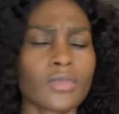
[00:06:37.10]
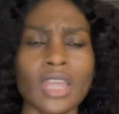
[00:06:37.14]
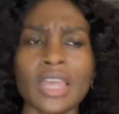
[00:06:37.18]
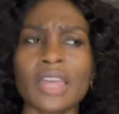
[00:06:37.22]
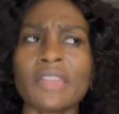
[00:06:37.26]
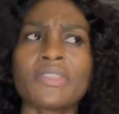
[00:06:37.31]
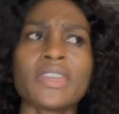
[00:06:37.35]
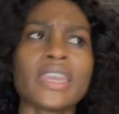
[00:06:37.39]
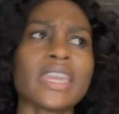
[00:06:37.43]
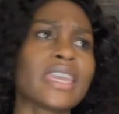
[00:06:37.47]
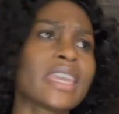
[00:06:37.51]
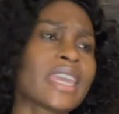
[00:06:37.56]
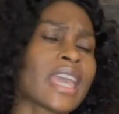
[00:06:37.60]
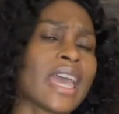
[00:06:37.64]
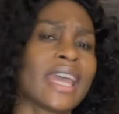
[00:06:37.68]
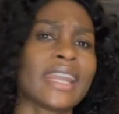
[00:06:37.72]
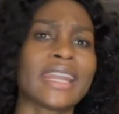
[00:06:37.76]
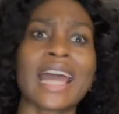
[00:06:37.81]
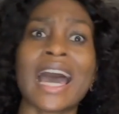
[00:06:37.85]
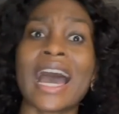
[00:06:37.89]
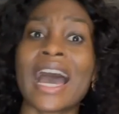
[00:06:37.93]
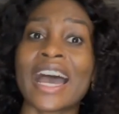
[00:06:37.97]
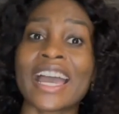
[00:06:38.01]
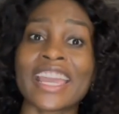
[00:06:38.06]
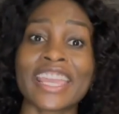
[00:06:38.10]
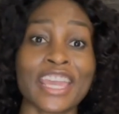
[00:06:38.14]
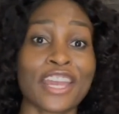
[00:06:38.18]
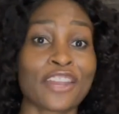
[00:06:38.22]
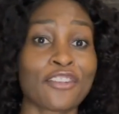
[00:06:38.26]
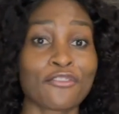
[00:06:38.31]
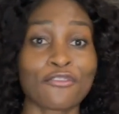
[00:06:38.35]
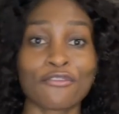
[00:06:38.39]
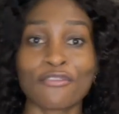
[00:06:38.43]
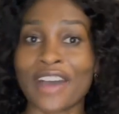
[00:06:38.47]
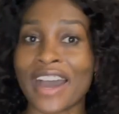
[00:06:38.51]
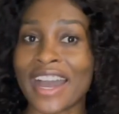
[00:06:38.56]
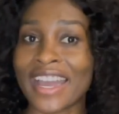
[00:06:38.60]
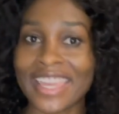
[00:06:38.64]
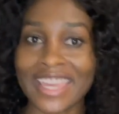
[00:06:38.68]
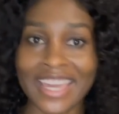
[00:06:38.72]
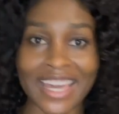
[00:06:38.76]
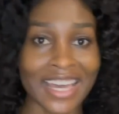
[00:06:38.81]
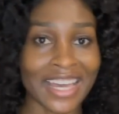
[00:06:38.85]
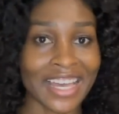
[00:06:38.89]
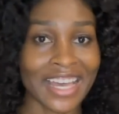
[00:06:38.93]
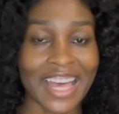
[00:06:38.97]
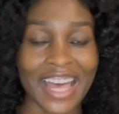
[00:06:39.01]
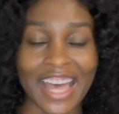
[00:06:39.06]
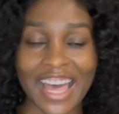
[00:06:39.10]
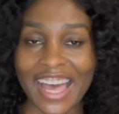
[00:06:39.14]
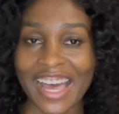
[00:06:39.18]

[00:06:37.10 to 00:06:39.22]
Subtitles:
They can hire and fire